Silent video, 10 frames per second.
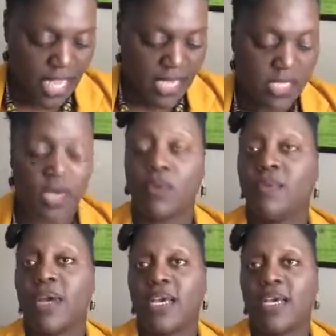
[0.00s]
So,
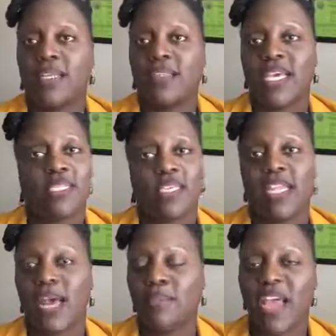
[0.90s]
that's it.
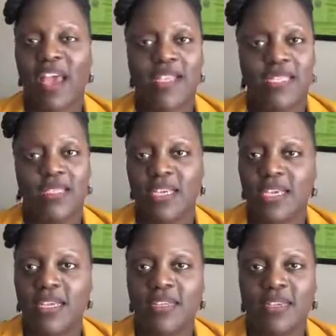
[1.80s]
I'm Donna
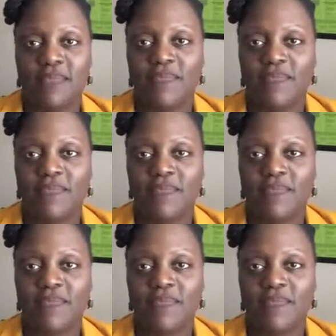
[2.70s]
Sneed.